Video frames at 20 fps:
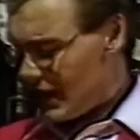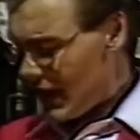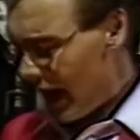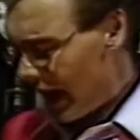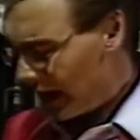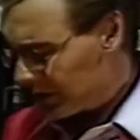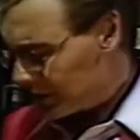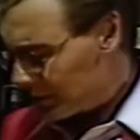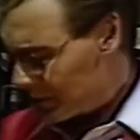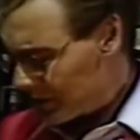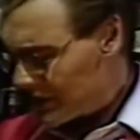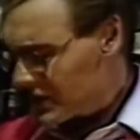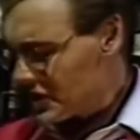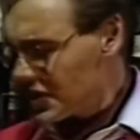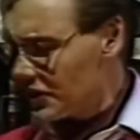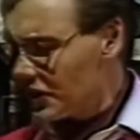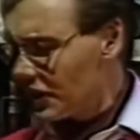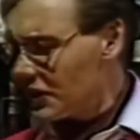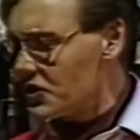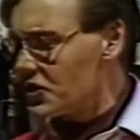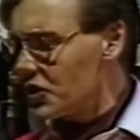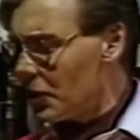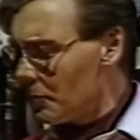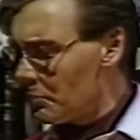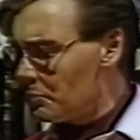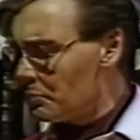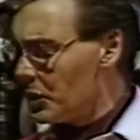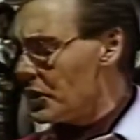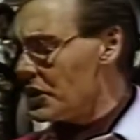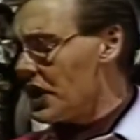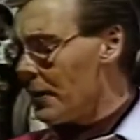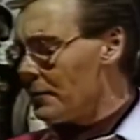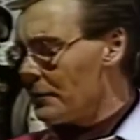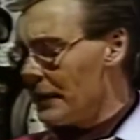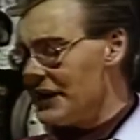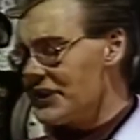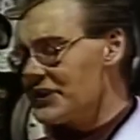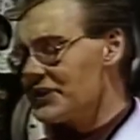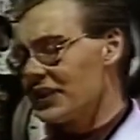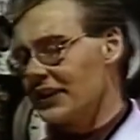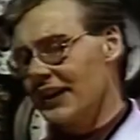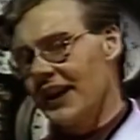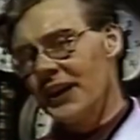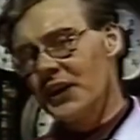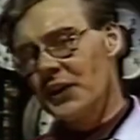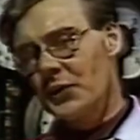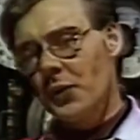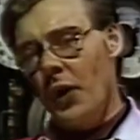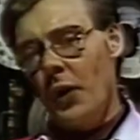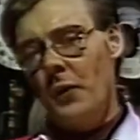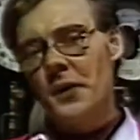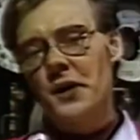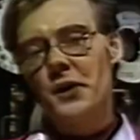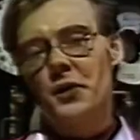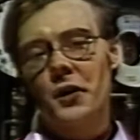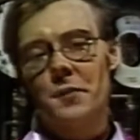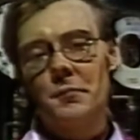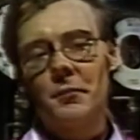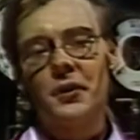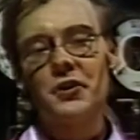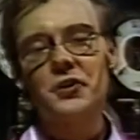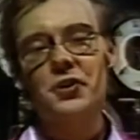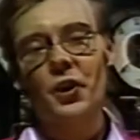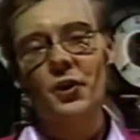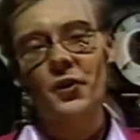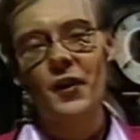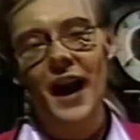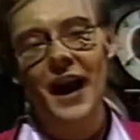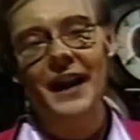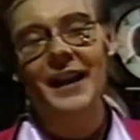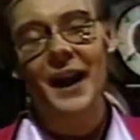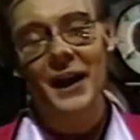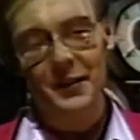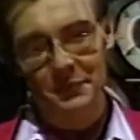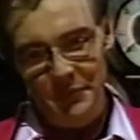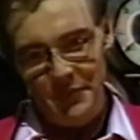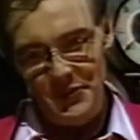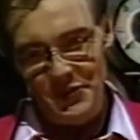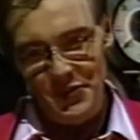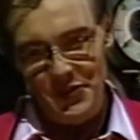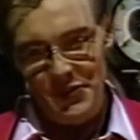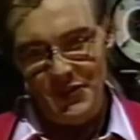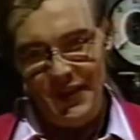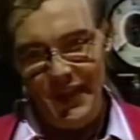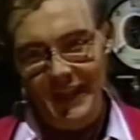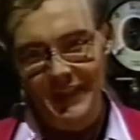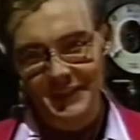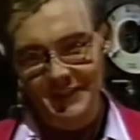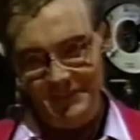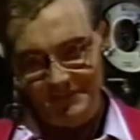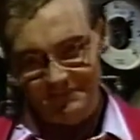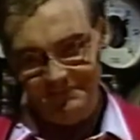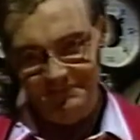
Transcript: Auntie has done some bouillabaisse tonight. While we go and munch on that, I'll bid you good night.